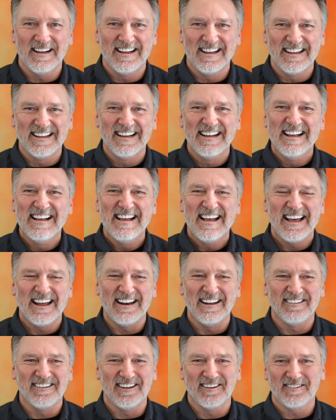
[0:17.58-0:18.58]

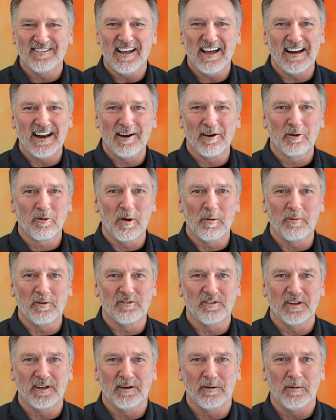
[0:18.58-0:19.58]
and it, it's not. Enerquip
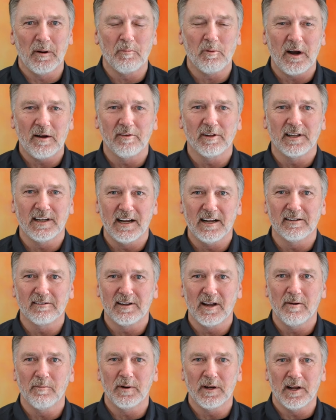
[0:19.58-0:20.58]
is a, a, privately
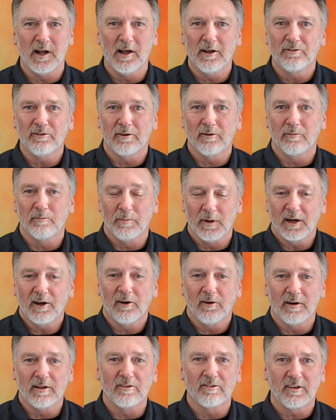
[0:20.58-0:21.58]
held company, also
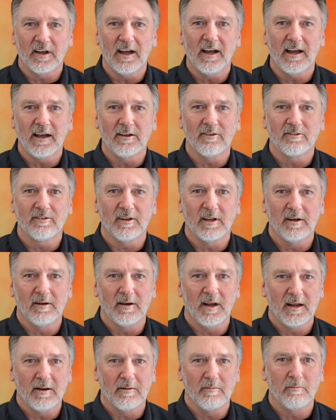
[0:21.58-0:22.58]
bigger in size
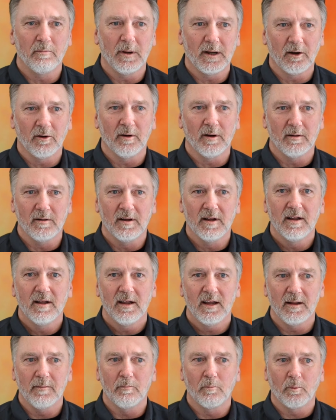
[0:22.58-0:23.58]
and, and bigger
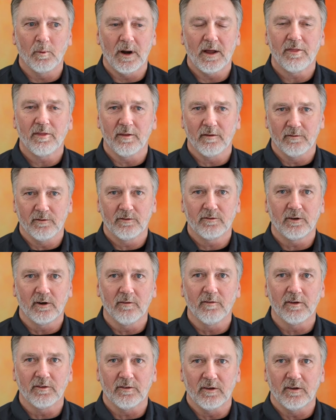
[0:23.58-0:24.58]
in, in, breadth of
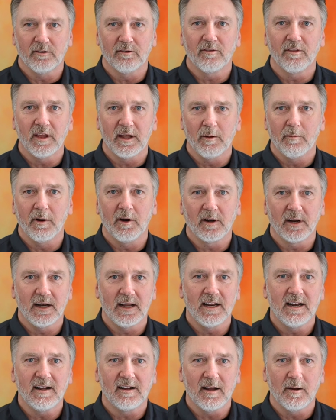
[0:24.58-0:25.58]
services than American
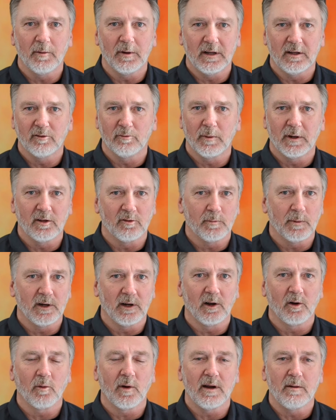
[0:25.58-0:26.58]
Heating Company, but it's been
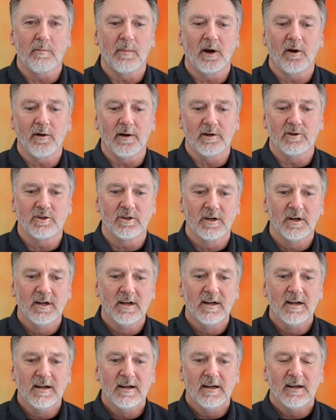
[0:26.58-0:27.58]
a great marriage.
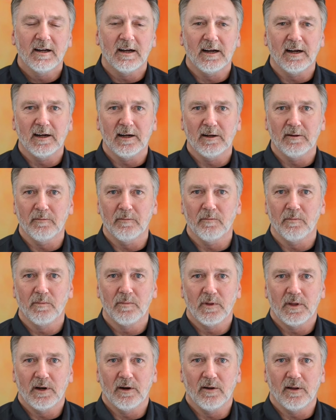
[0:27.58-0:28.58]
Um,
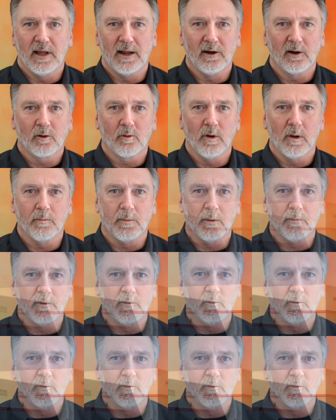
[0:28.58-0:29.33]
you know, Enerquip up